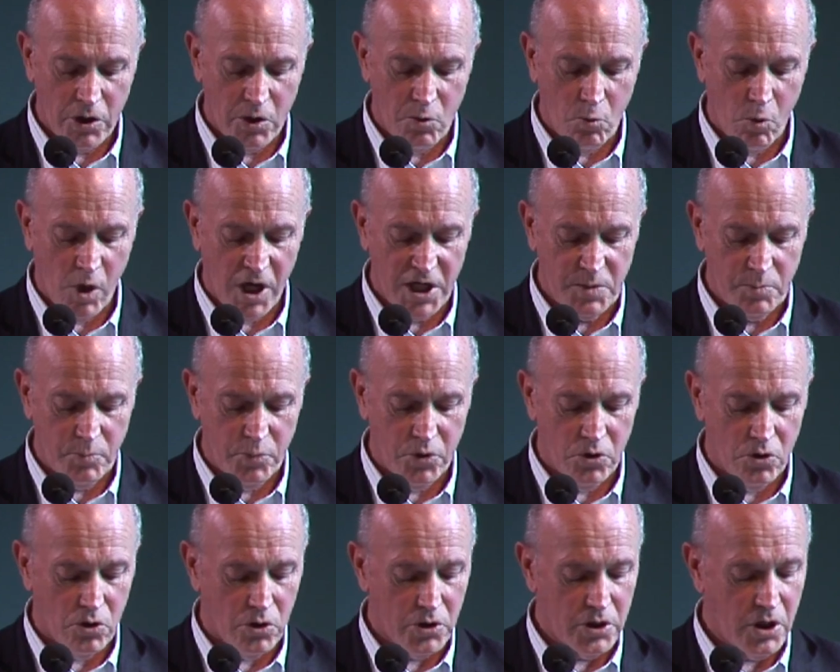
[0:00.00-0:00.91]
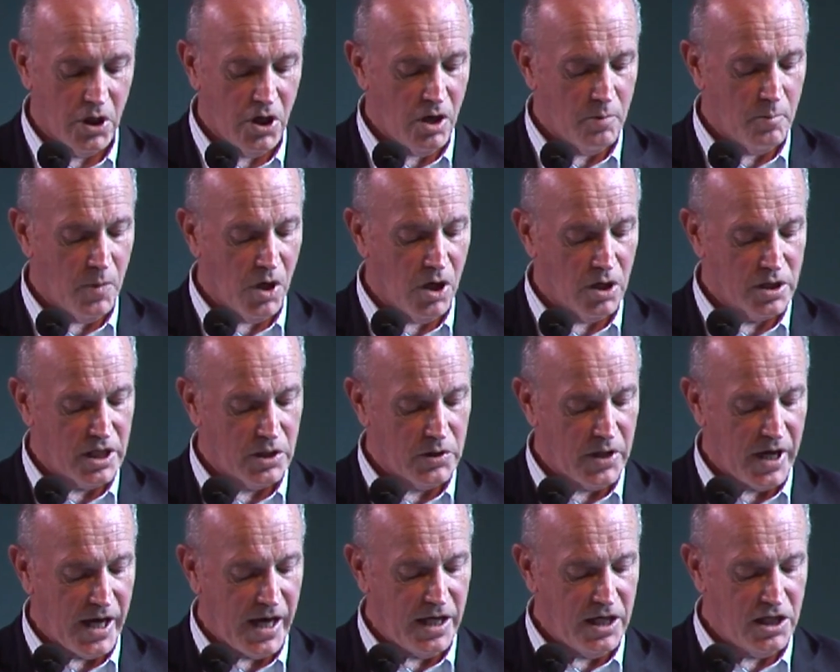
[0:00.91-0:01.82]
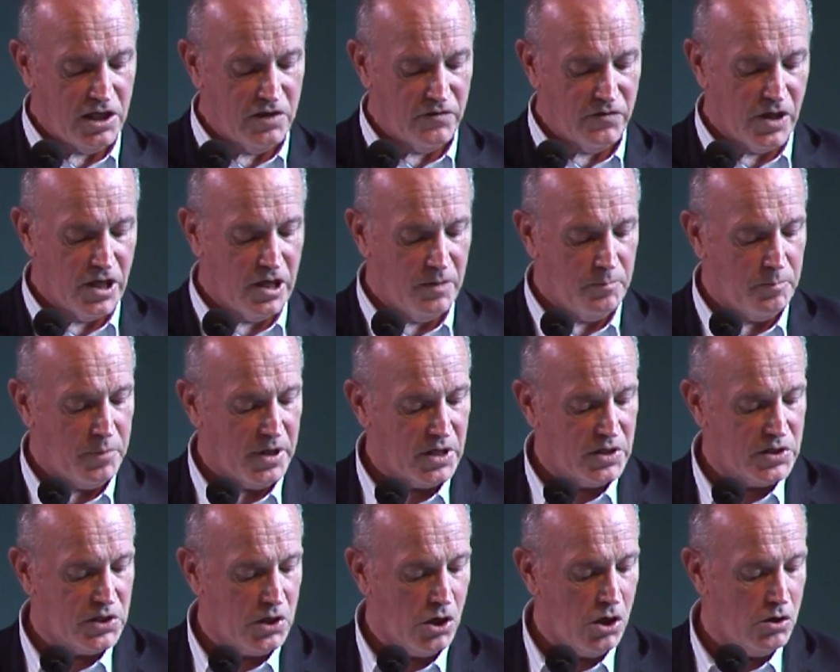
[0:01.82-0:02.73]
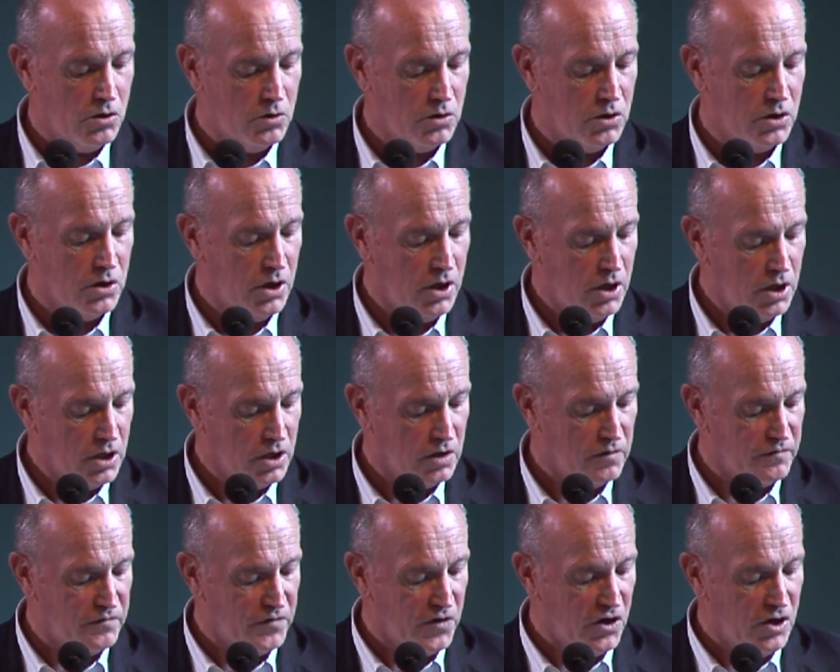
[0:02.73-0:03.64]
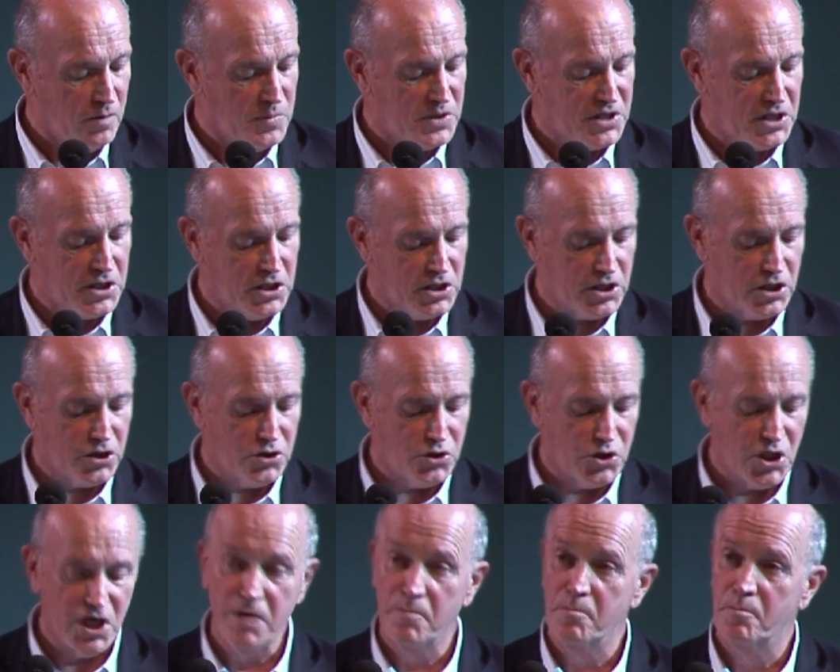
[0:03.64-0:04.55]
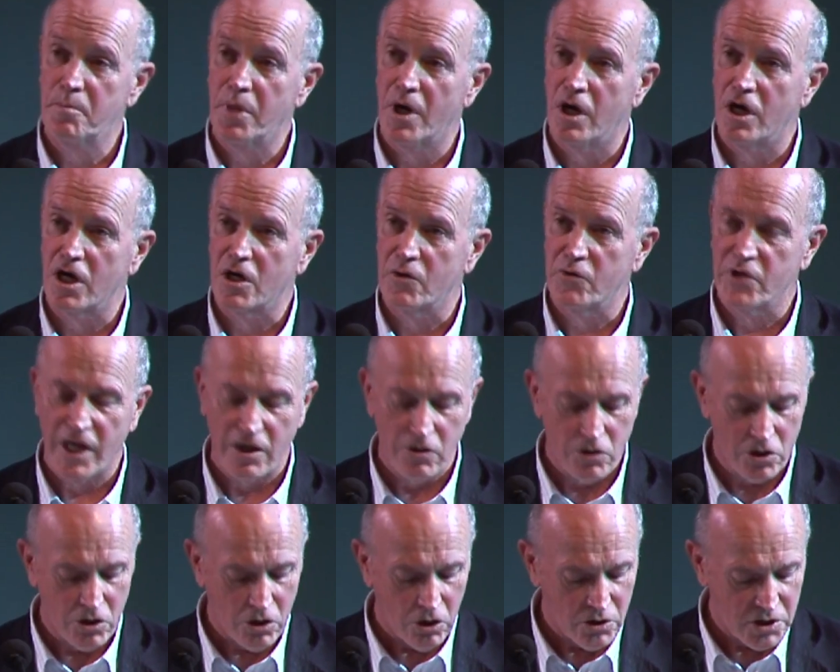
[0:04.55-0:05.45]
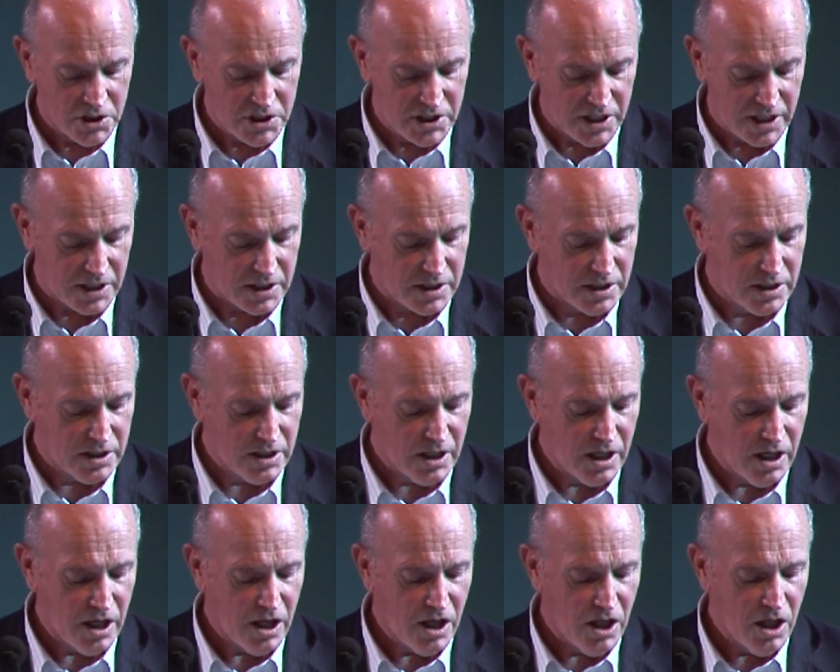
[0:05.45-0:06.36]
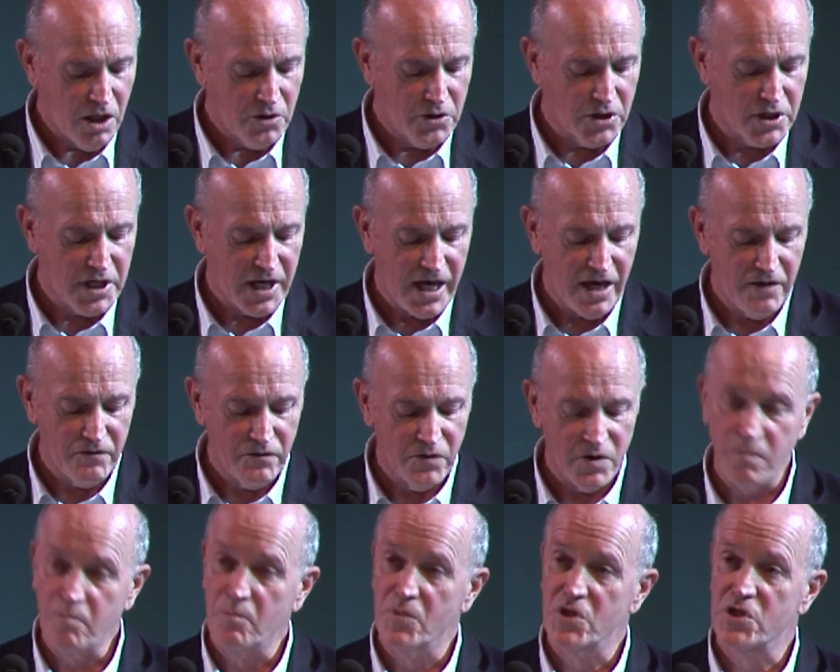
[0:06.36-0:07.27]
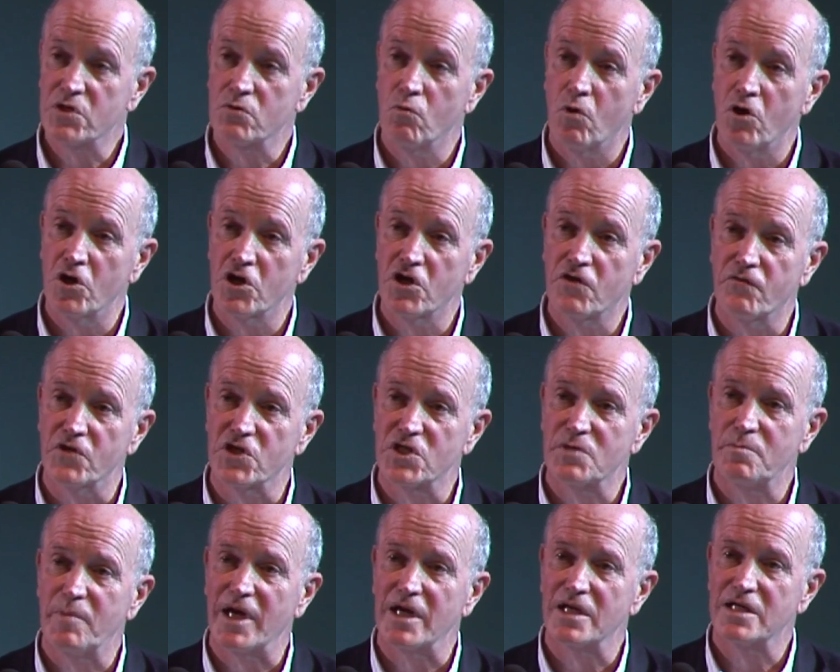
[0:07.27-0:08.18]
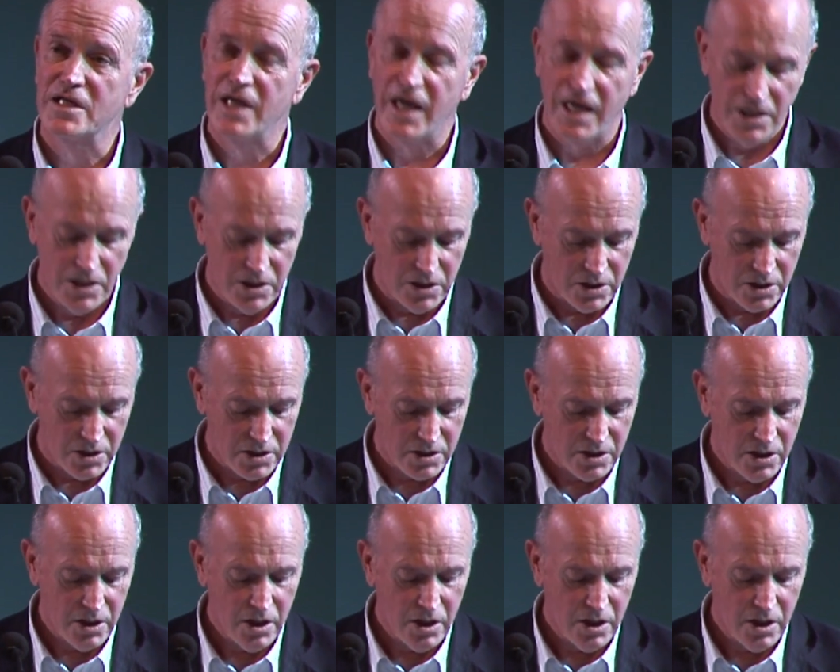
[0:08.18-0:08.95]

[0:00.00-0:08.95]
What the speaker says: the white board marking the end of the Olympic zone confirms it as a theme park without content that heaven must want for spectators.